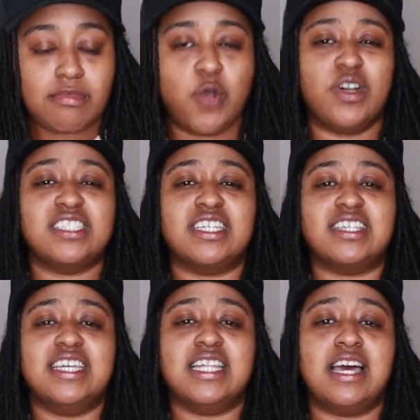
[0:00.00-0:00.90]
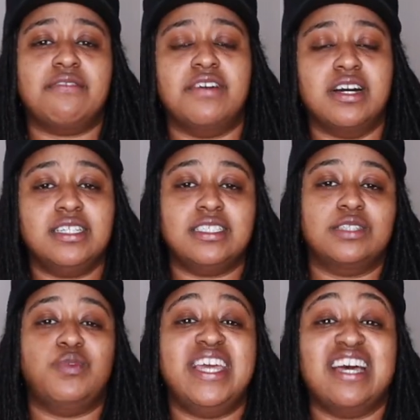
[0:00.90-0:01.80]
Whereas the thin line for us
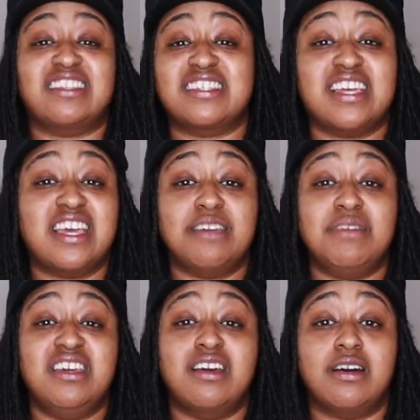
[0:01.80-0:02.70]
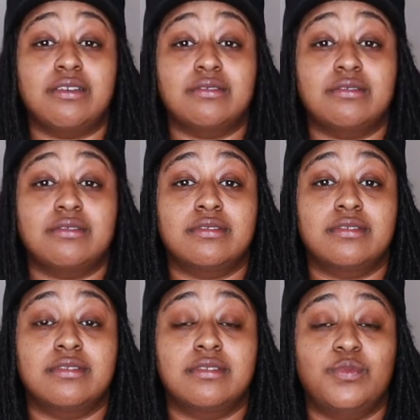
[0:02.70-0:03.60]
is we got the same ego.
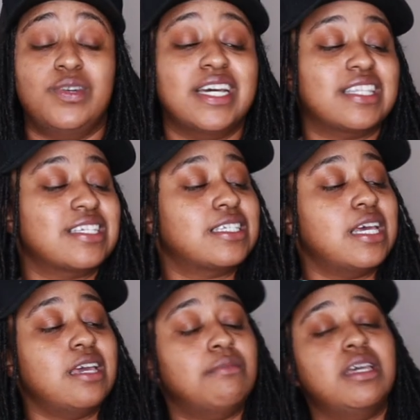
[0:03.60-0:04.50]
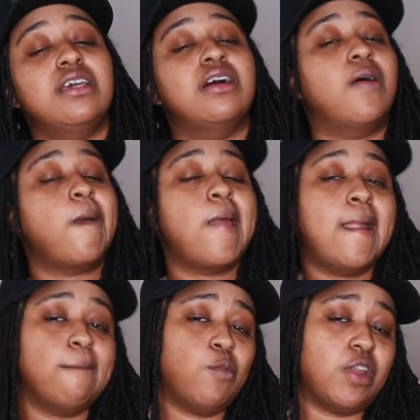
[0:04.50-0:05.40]
We got the same ego
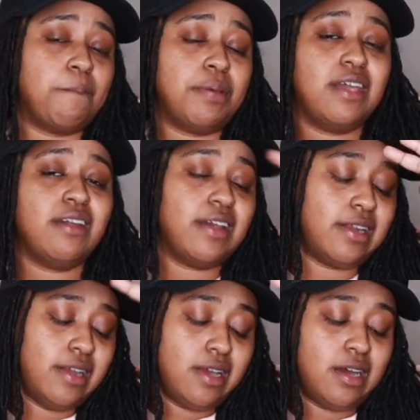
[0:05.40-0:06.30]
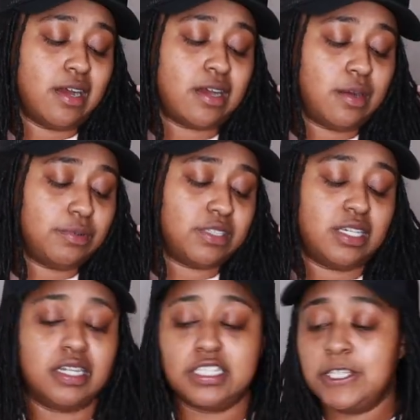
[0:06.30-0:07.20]
with a period, a couple
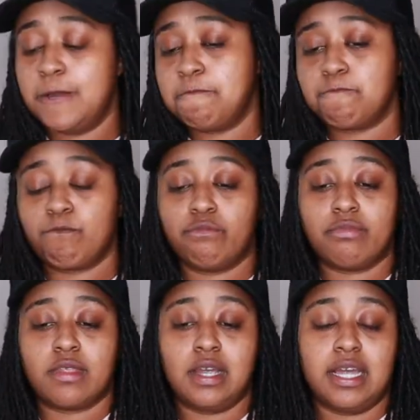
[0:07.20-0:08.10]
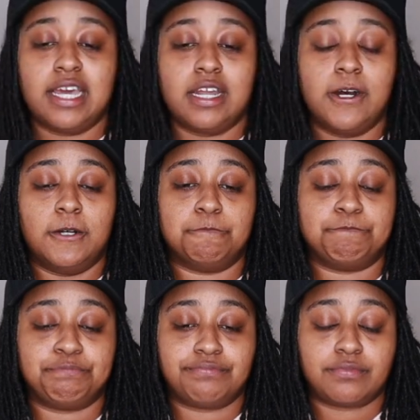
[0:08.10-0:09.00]
titties, and
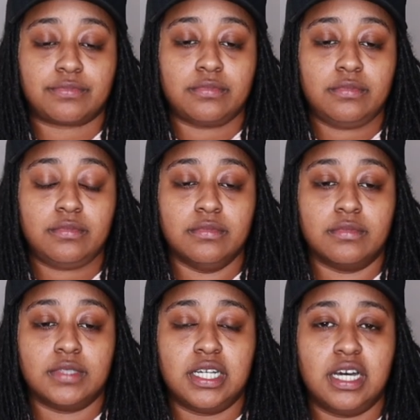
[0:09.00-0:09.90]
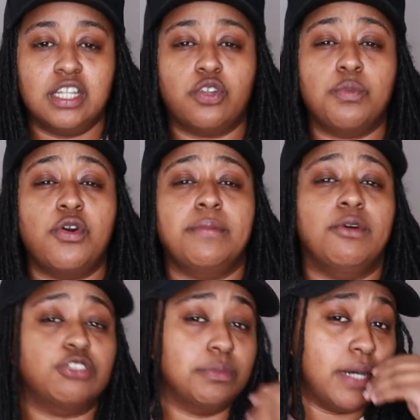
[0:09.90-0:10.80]
um, a little more
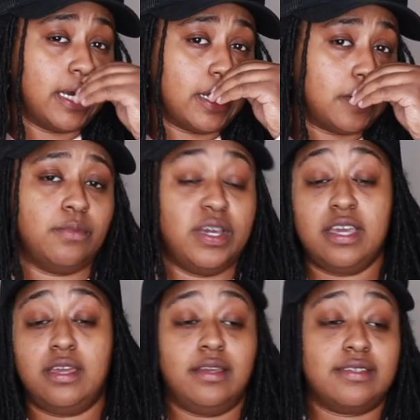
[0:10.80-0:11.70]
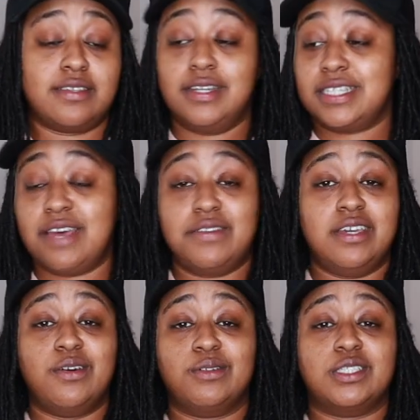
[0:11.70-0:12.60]
emotion behind it. We studs have
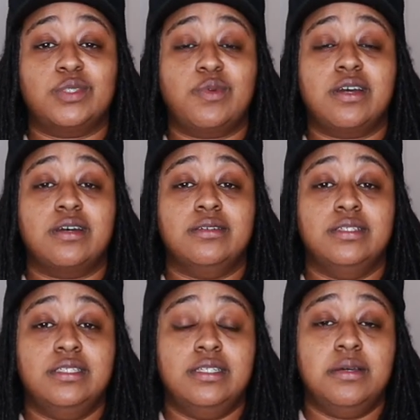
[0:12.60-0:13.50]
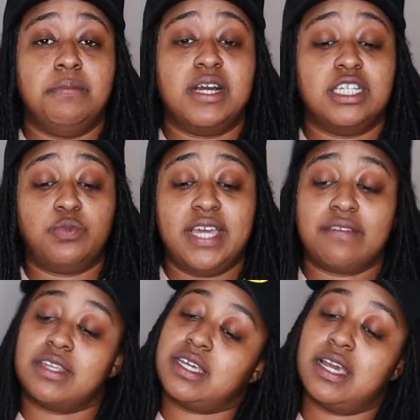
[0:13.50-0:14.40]
egos as well because we
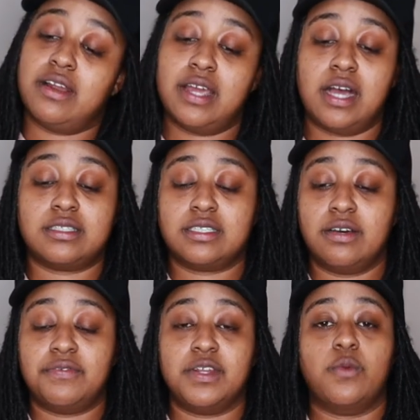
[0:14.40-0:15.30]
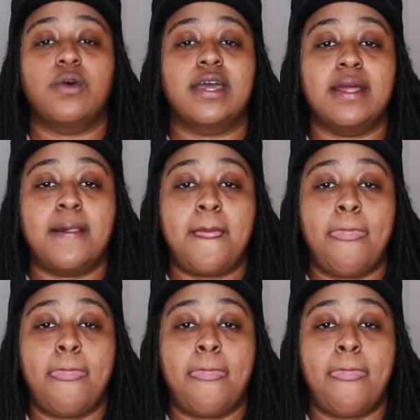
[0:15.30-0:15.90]
have to carry ourselves in a way,